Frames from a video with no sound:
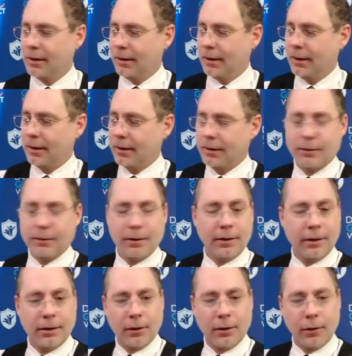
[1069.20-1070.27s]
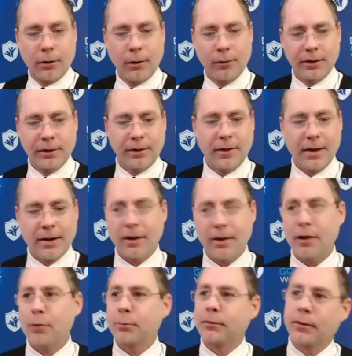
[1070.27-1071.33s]
And hopefully that
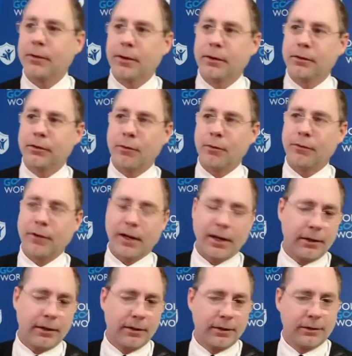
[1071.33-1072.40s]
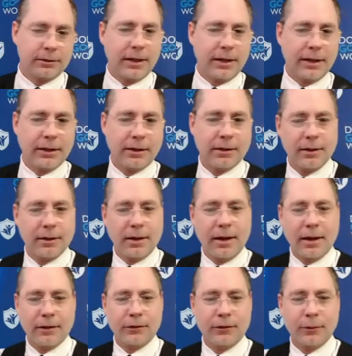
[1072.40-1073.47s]
helps. Don't forget, like
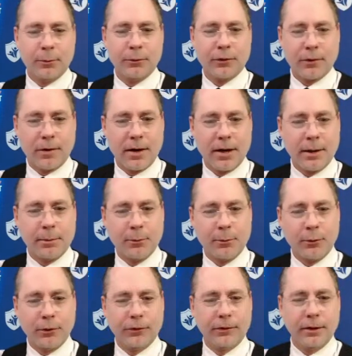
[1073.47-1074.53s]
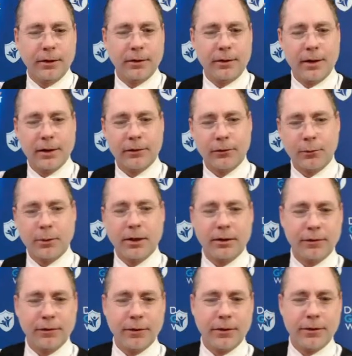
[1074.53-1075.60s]
and subscribe, and we'll see you next week
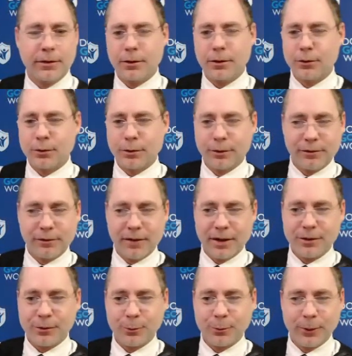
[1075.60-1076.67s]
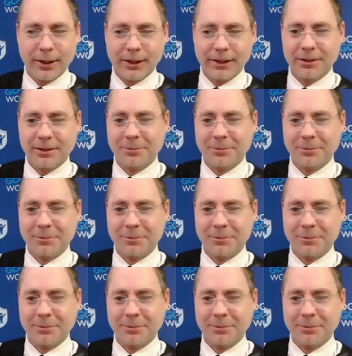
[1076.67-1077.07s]
for the Digital Advisor Weekly.